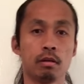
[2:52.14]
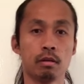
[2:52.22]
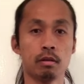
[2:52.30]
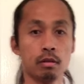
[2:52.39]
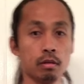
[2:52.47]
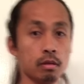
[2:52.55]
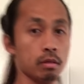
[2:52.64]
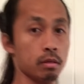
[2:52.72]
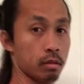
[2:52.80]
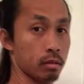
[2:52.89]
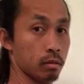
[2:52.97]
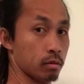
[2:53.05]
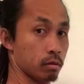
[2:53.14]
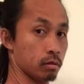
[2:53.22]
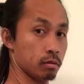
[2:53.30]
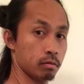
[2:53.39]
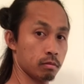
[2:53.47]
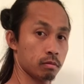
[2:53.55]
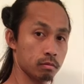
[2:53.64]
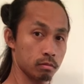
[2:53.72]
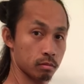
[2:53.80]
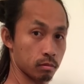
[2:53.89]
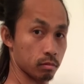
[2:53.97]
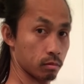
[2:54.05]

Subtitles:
Nothing is said.